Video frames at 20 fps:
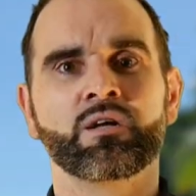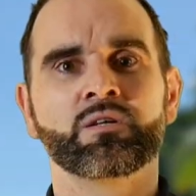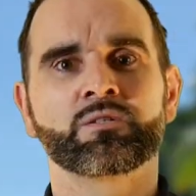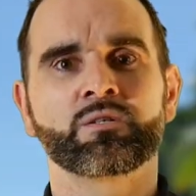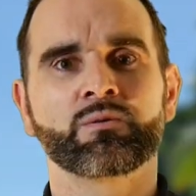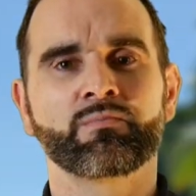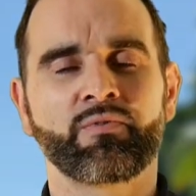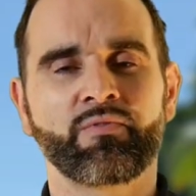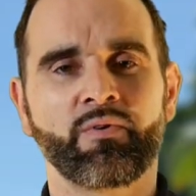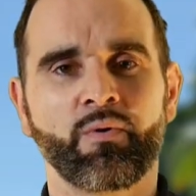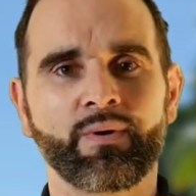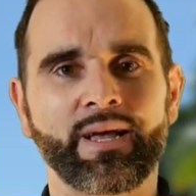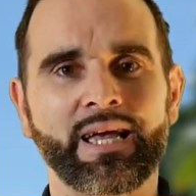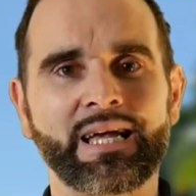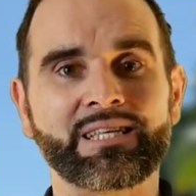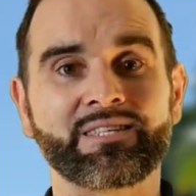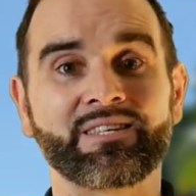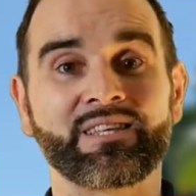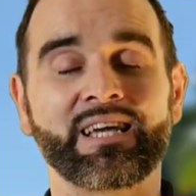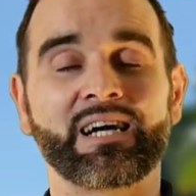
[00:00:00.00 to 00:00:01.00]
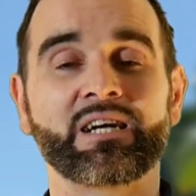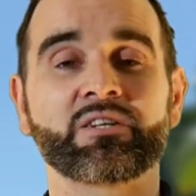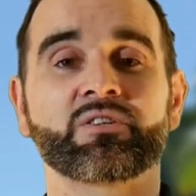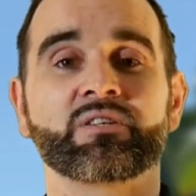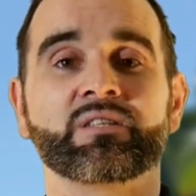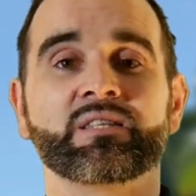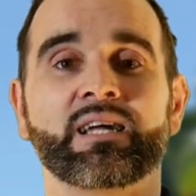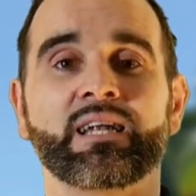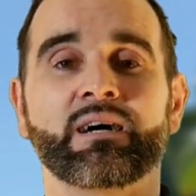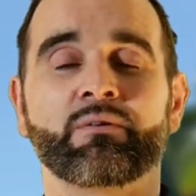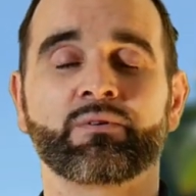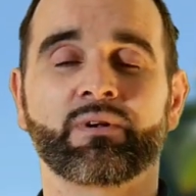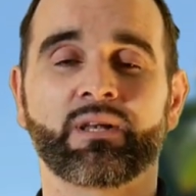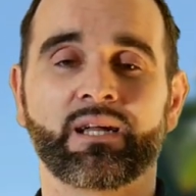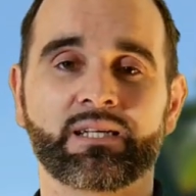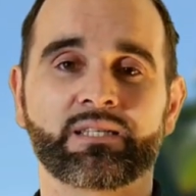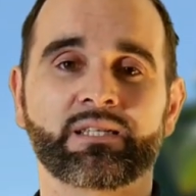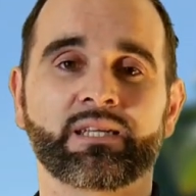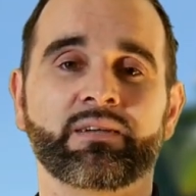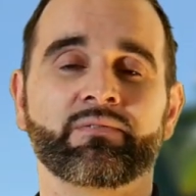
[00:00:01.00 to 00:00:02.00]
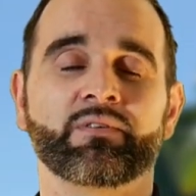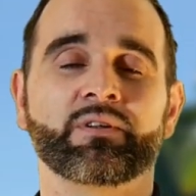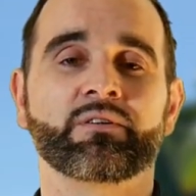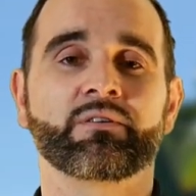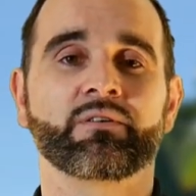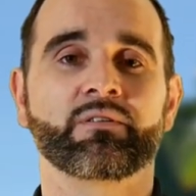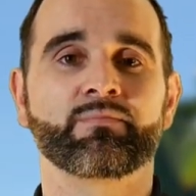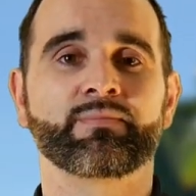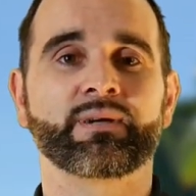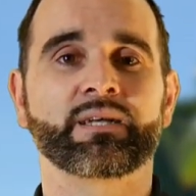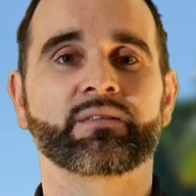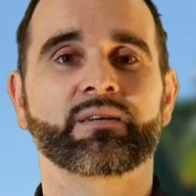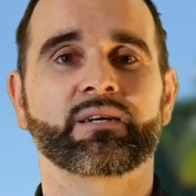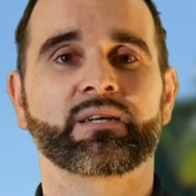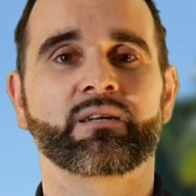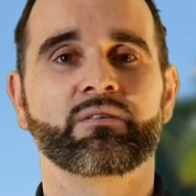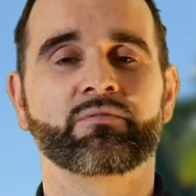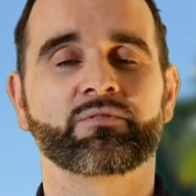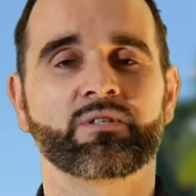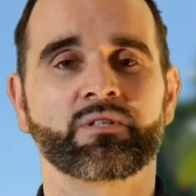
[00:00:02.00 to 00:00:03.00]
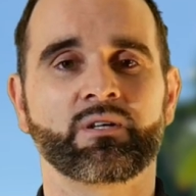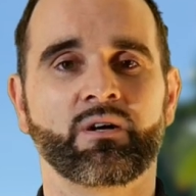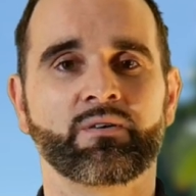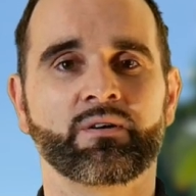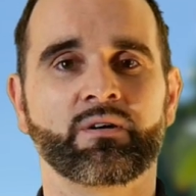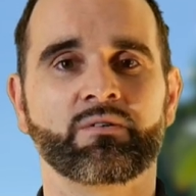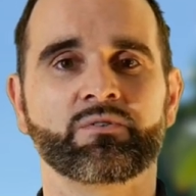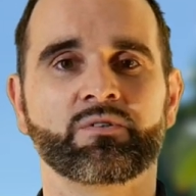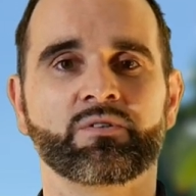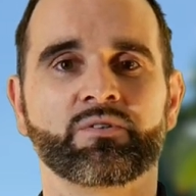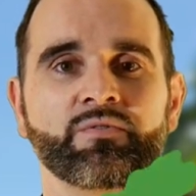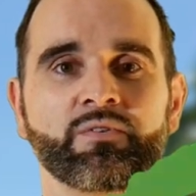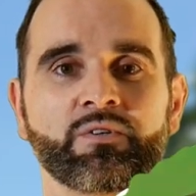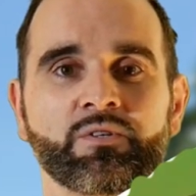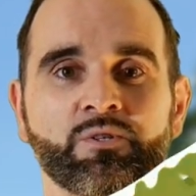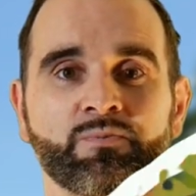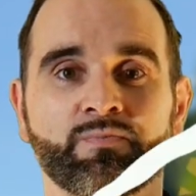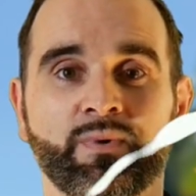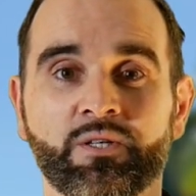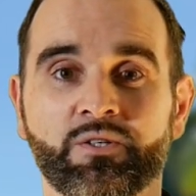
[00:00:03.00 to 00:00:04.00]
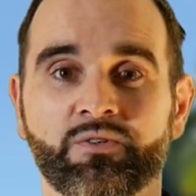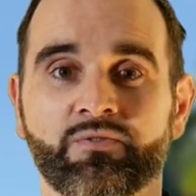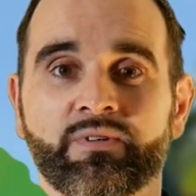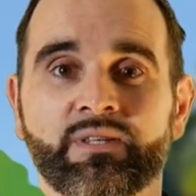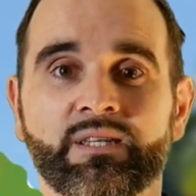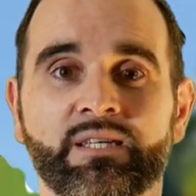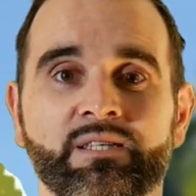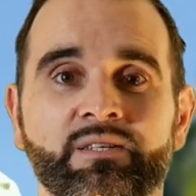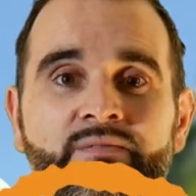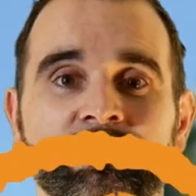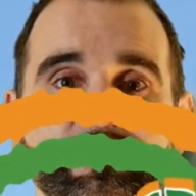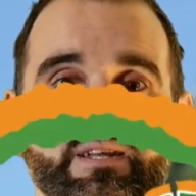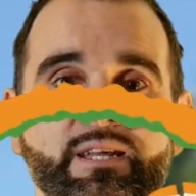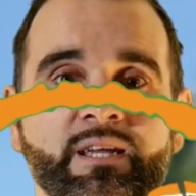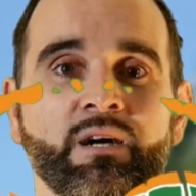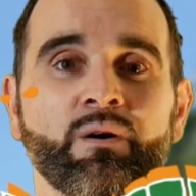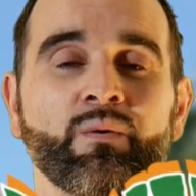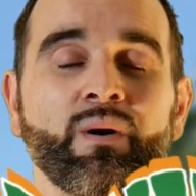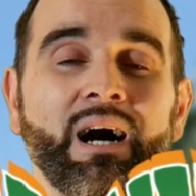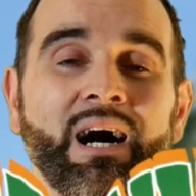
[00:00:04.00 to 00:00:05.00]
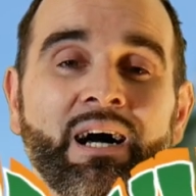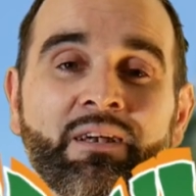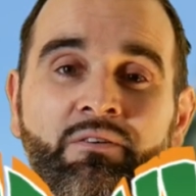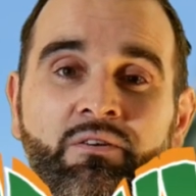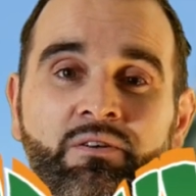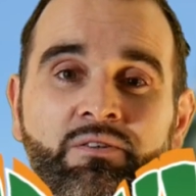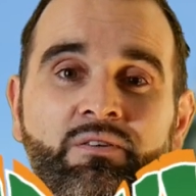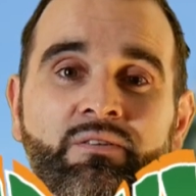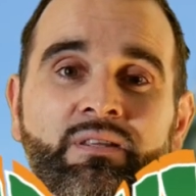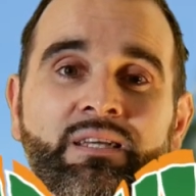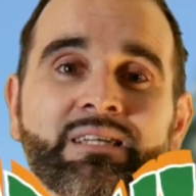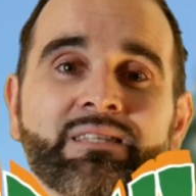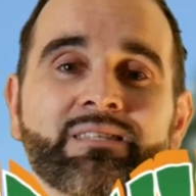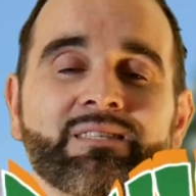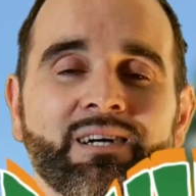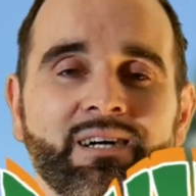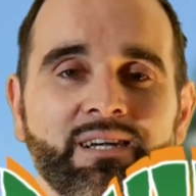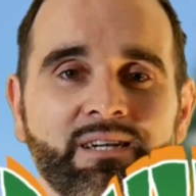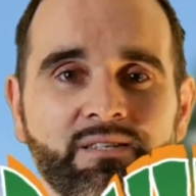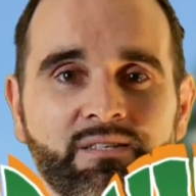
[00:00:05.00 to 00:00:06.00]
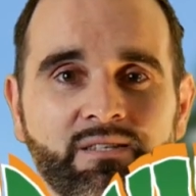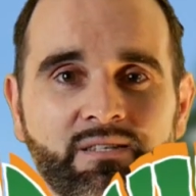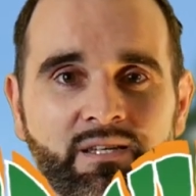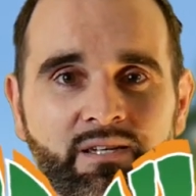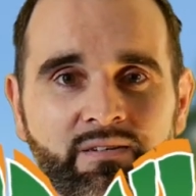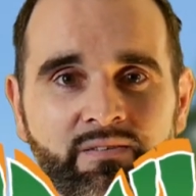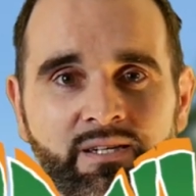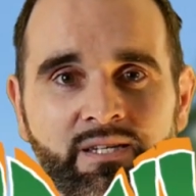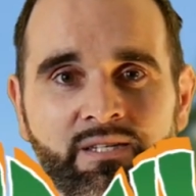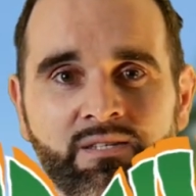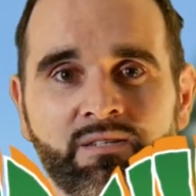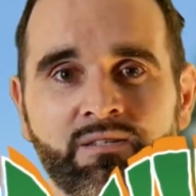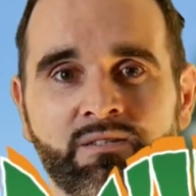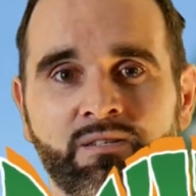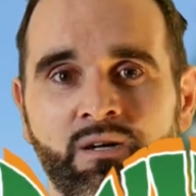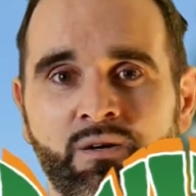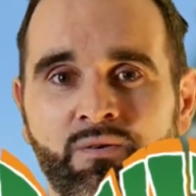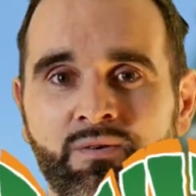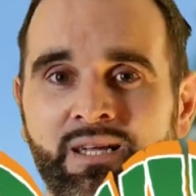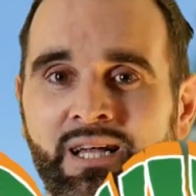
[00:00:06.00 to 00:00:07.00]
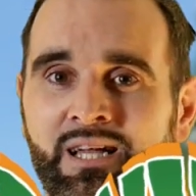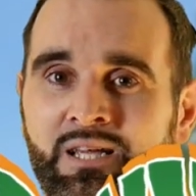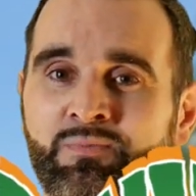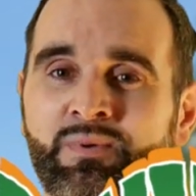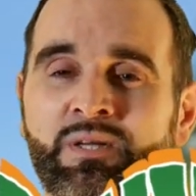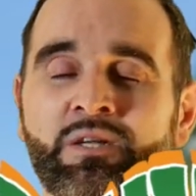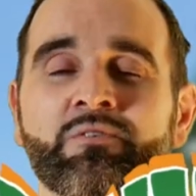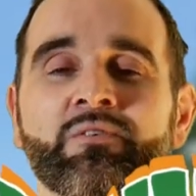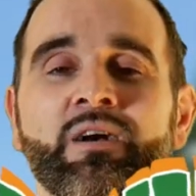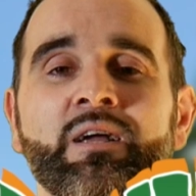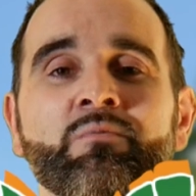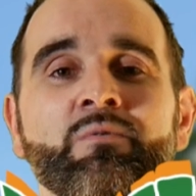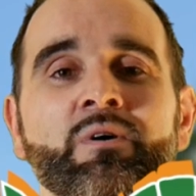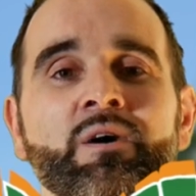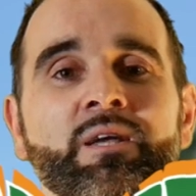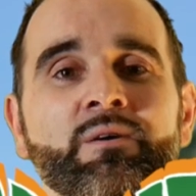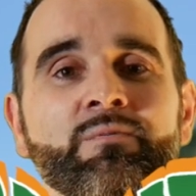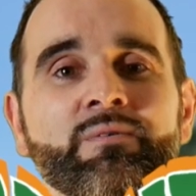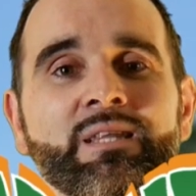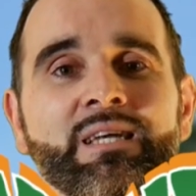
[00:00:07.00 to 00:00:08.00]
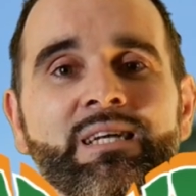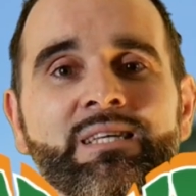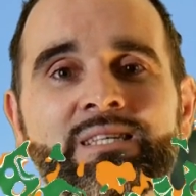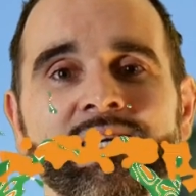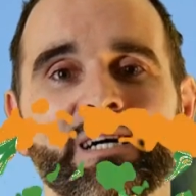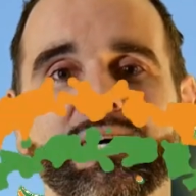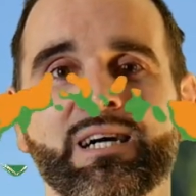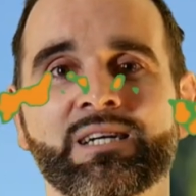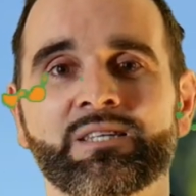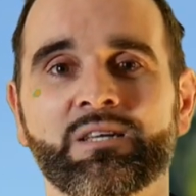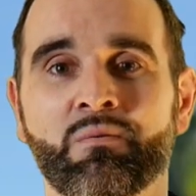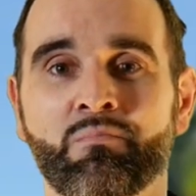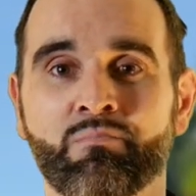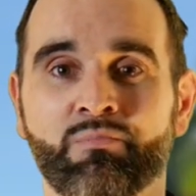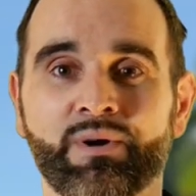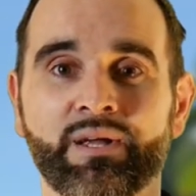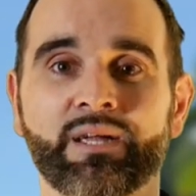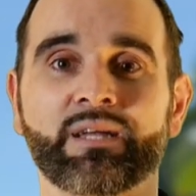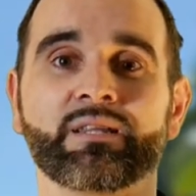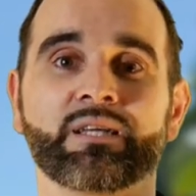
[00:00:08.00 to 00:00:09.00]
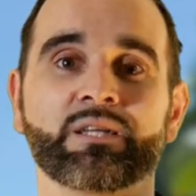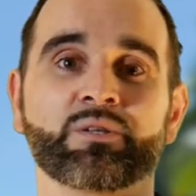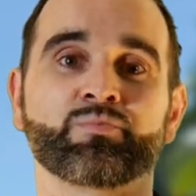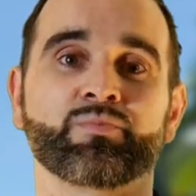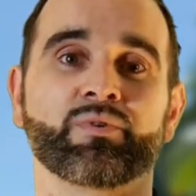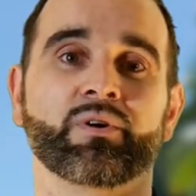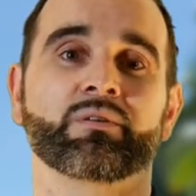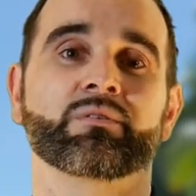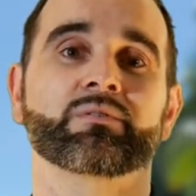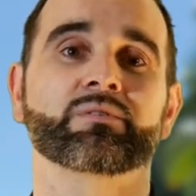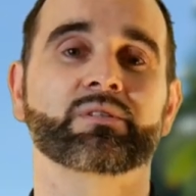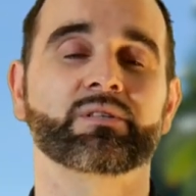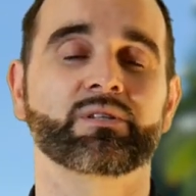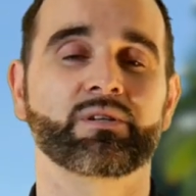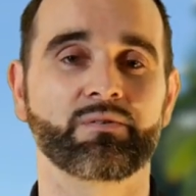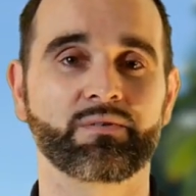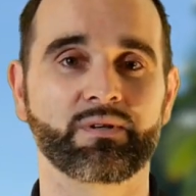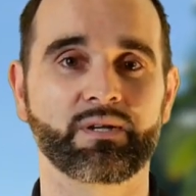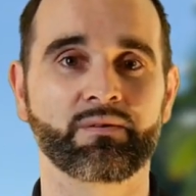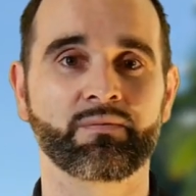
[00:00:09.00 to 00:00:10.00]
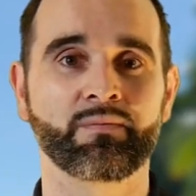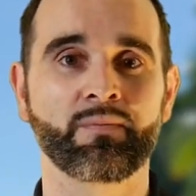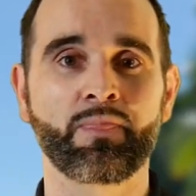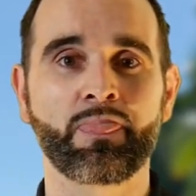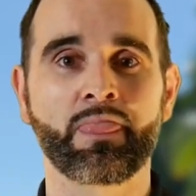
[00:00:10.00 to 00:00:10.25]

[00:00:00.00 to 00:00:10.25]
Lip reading: So before we get into the action then, I would like to give another big thank you to Dodo Juice for sponsoring this video and also the entire series. So yeah, it's been great working with these guys and bringing these products to you.